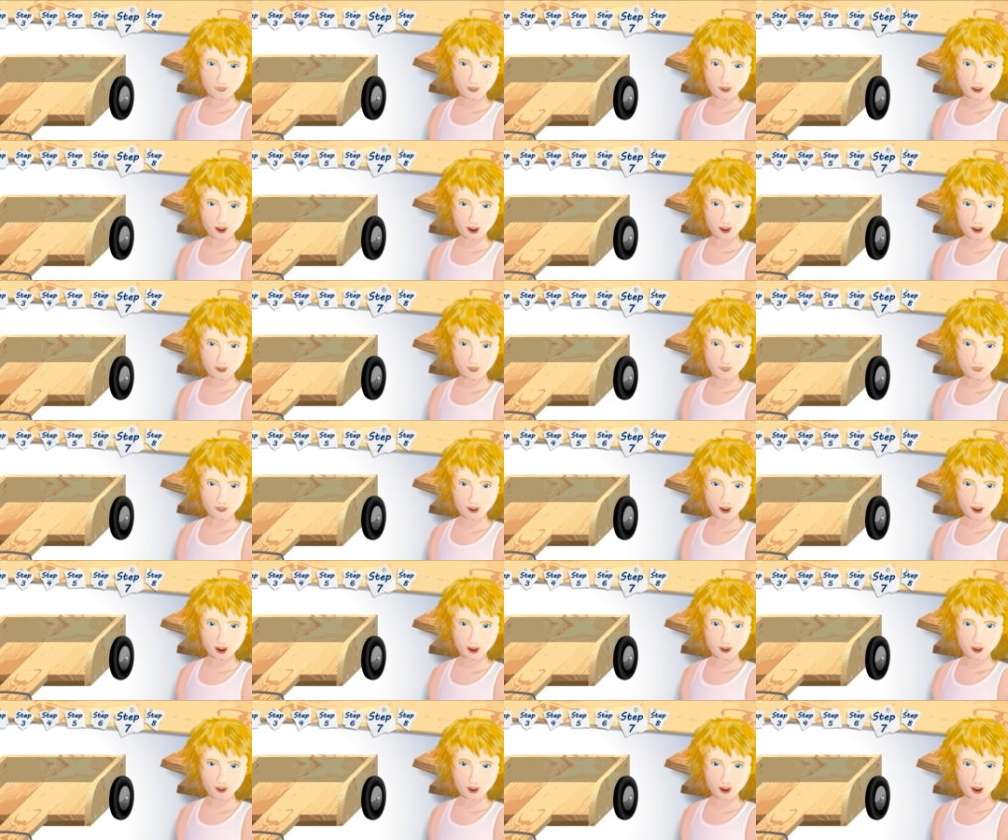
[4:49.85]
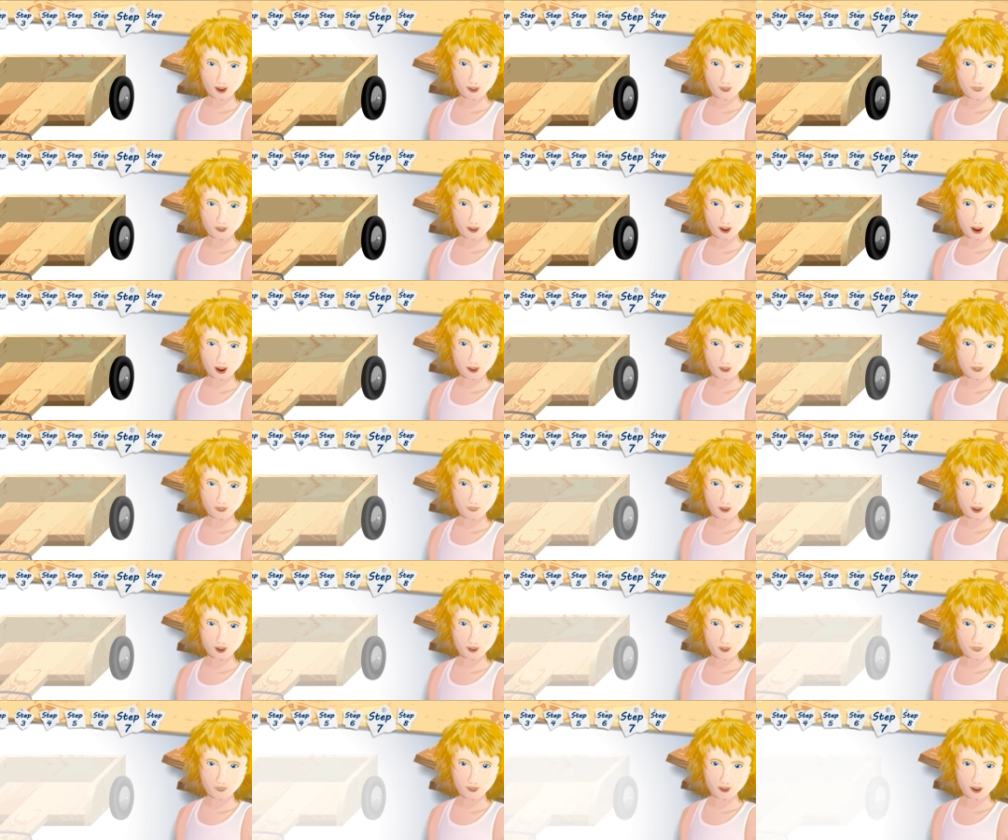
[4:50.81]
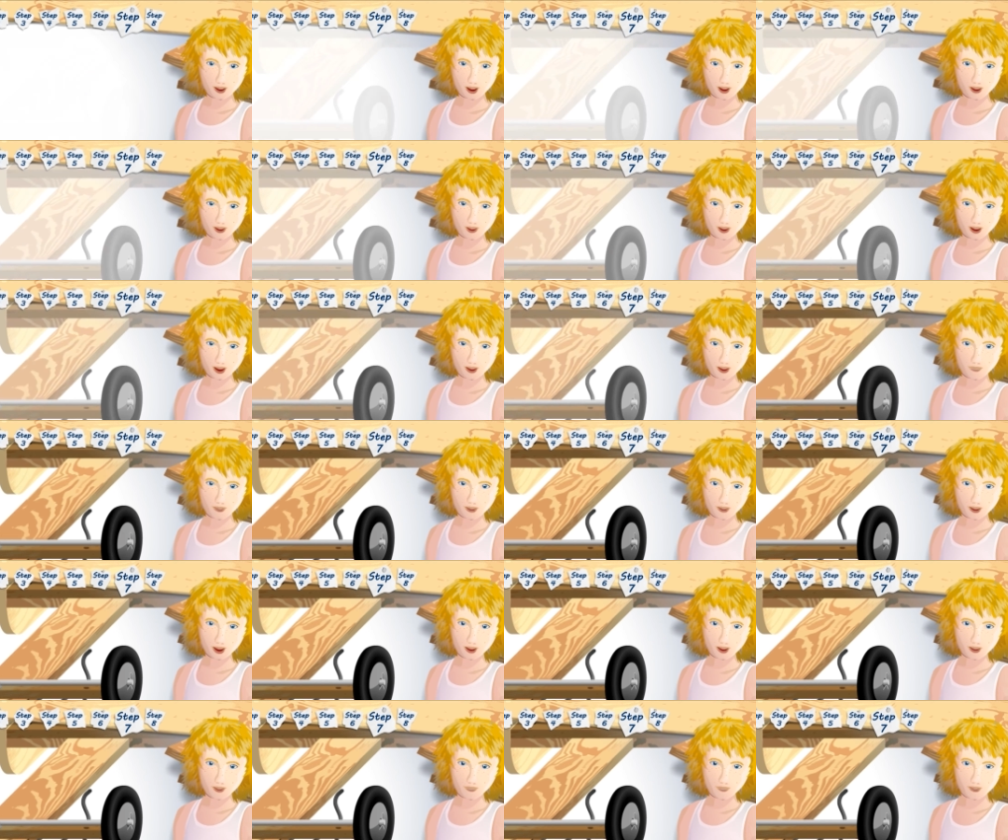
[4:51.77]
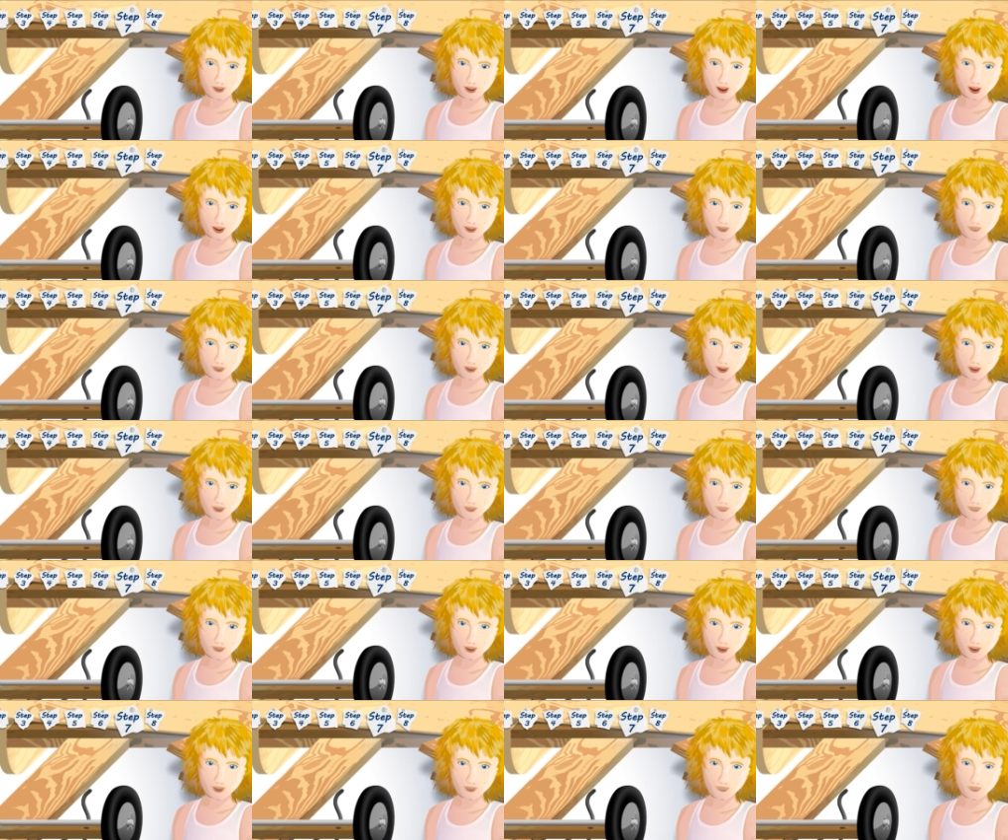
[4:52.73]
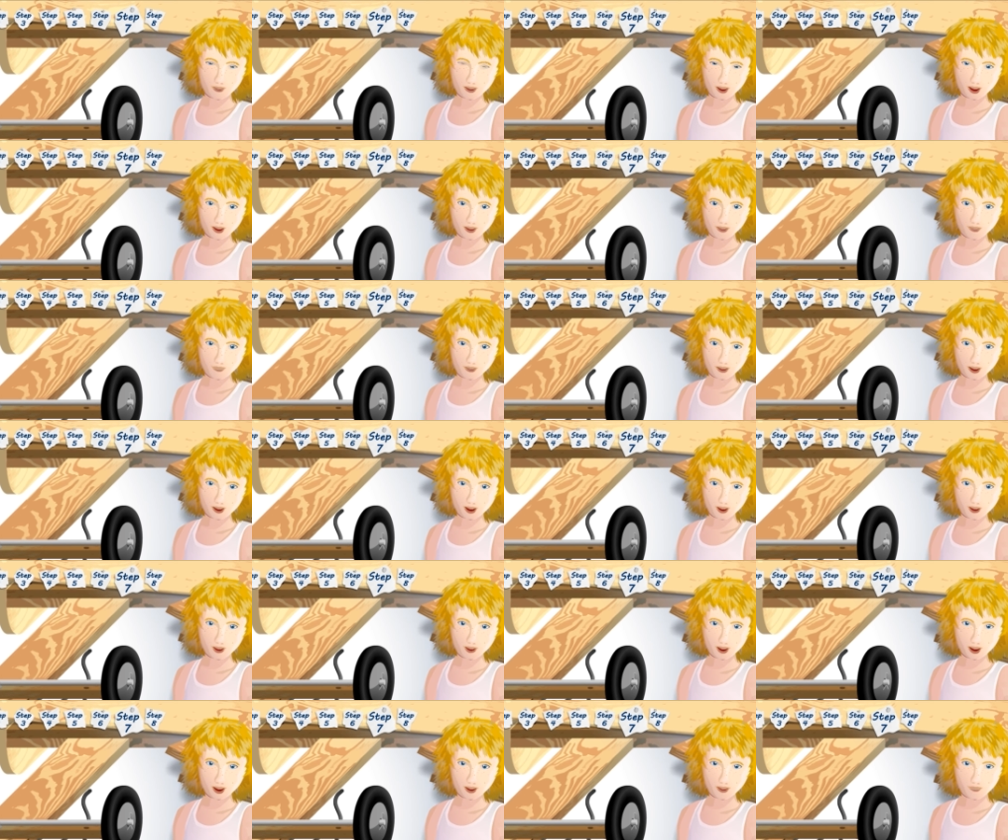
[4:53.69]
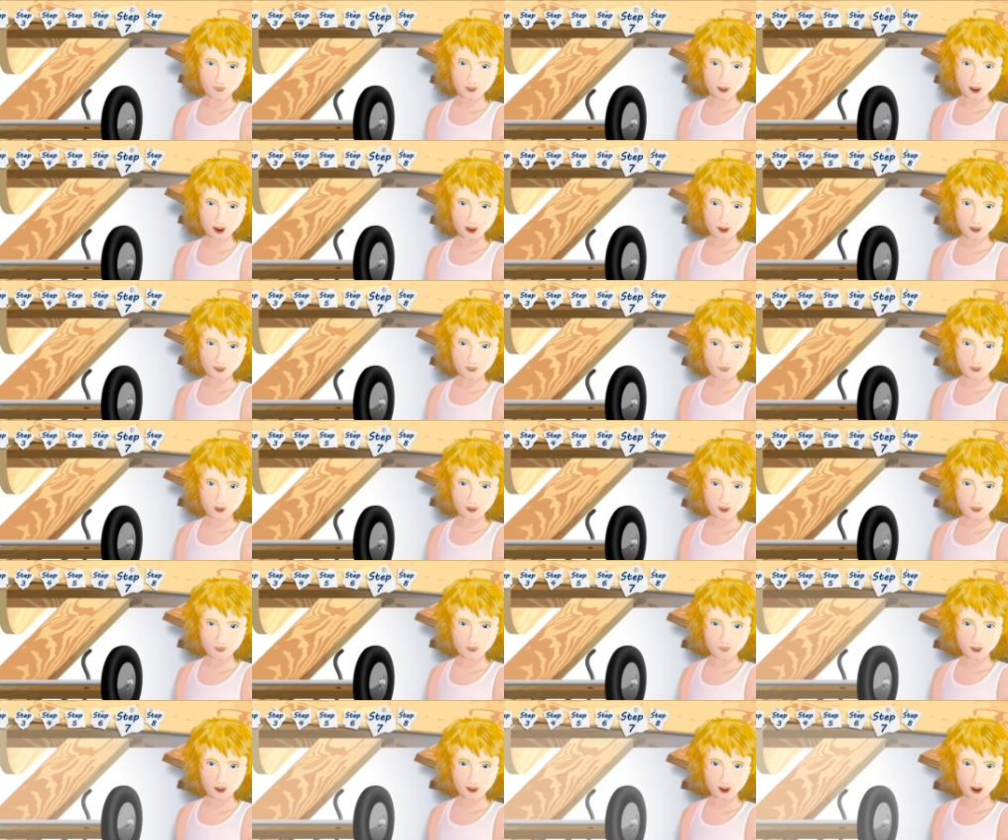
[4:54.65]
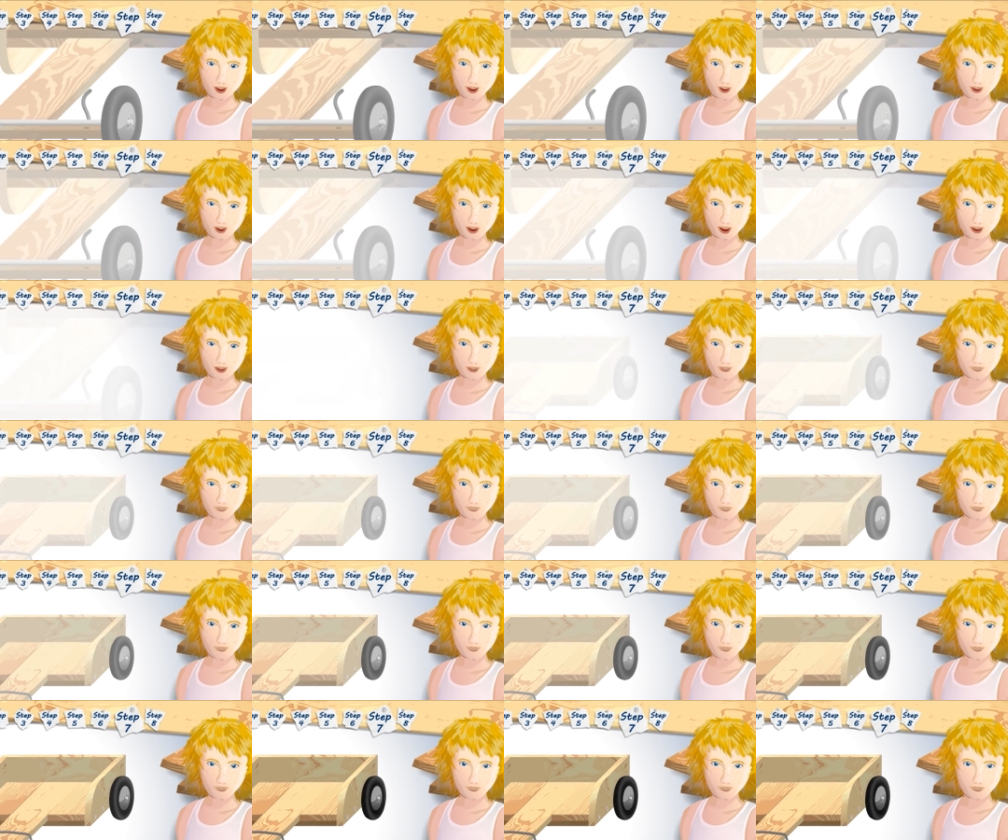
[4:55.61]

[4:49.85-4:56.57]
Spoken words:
Pass one end of the rope through one of the holes and tie it into a knot underneath the billy cart to prevent it from pulling through.